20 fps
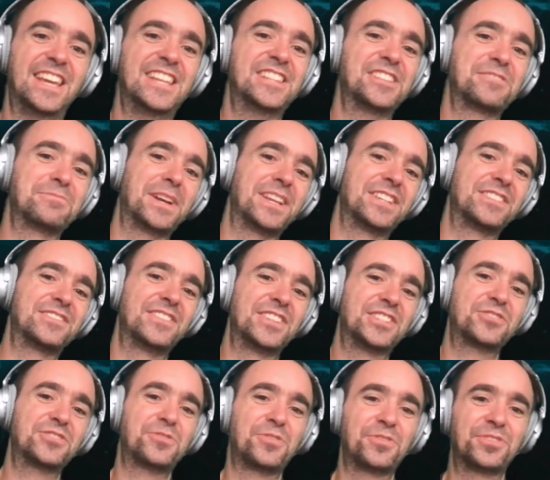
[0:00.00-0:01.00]
database,
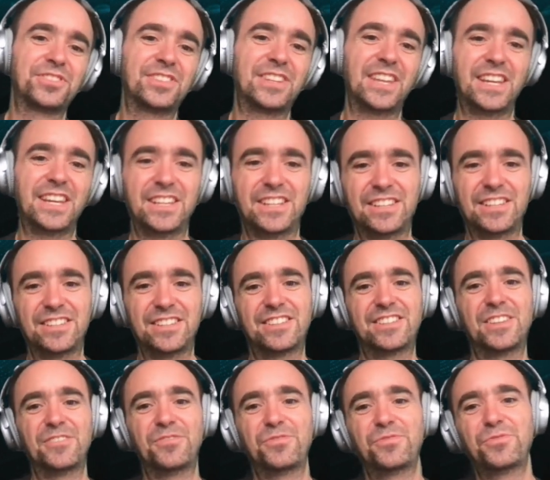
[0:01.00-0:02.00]
which contained
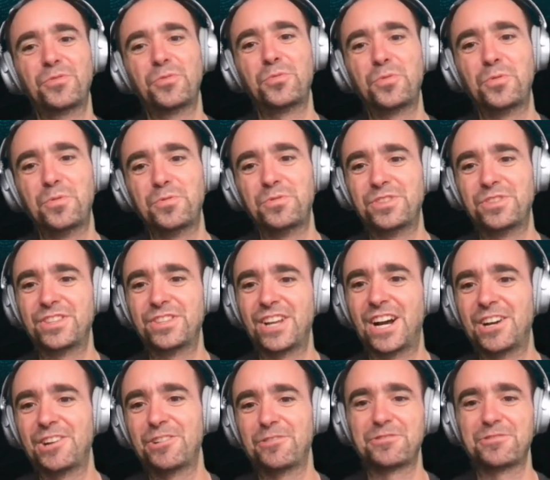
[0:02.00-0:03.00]
the full
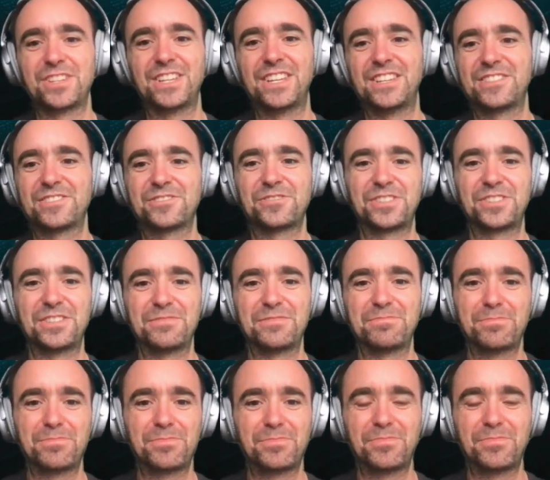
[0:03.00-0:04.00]
download history
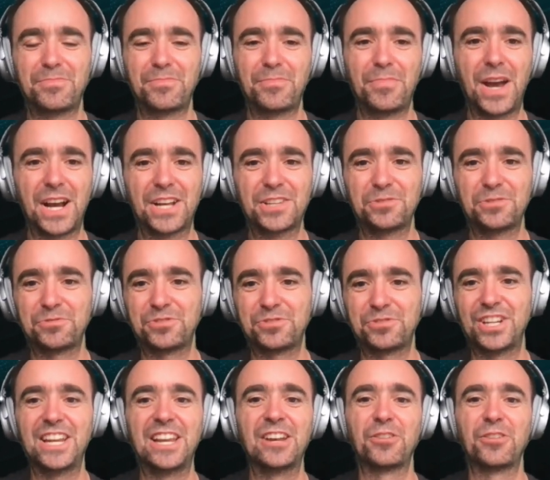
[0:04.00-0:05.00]
back to
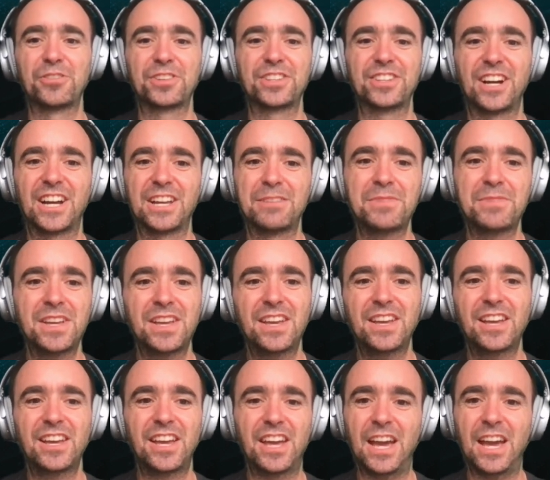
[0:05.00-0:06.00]
really long time,
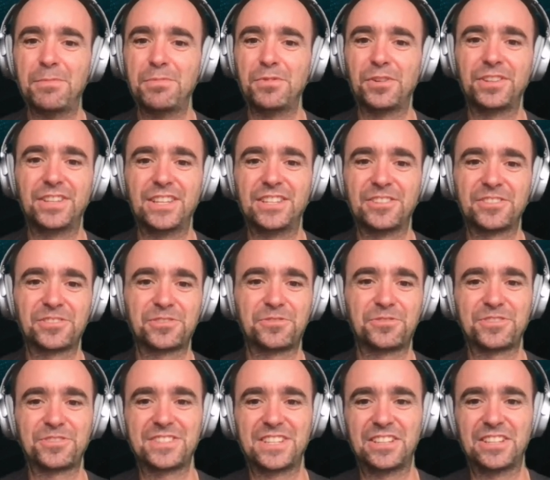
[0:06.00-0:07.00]
Apple didn't
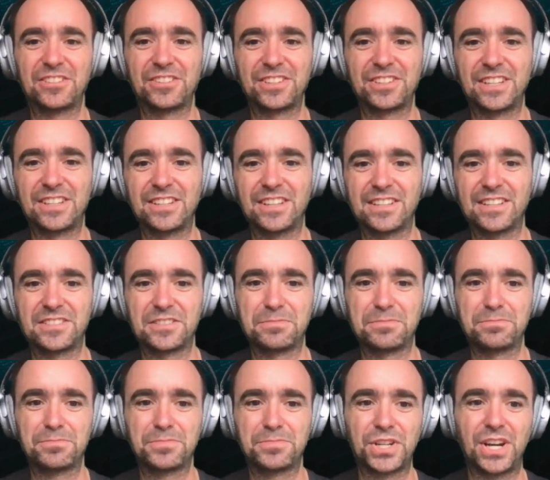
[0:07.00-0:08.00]
consider it as
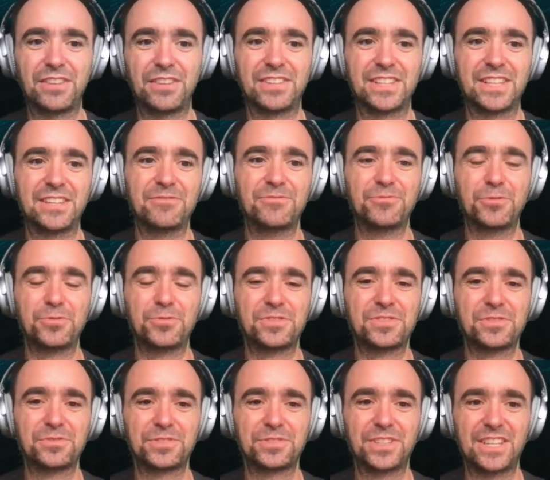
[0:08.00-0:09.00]
a private info,
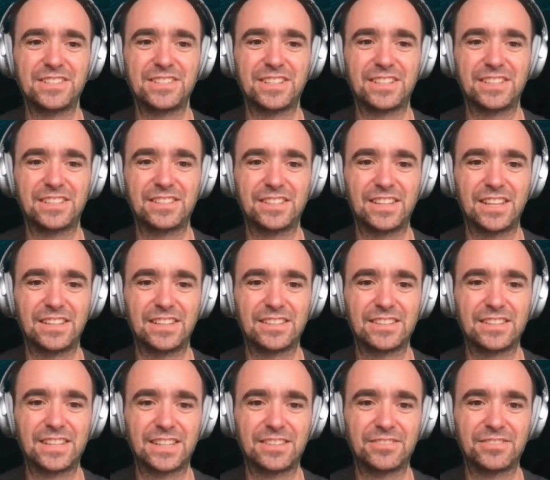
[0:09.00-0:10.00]
so they said
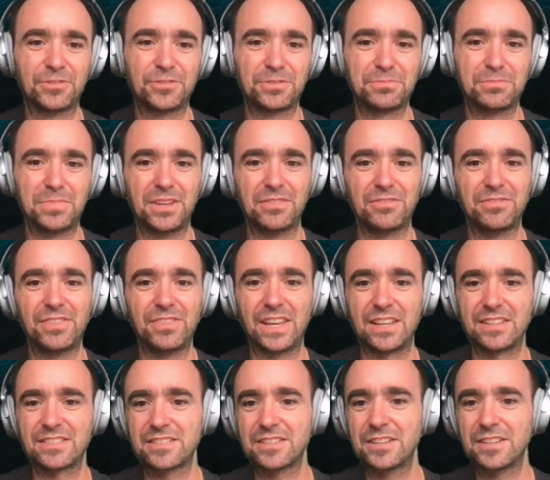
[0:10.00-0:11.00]
that won't be
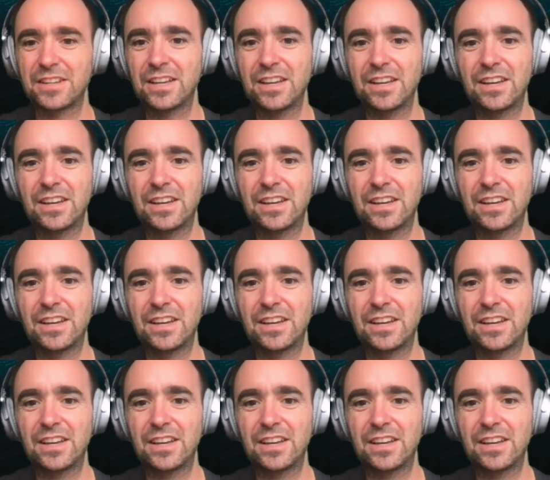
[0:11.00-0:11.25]
fixed.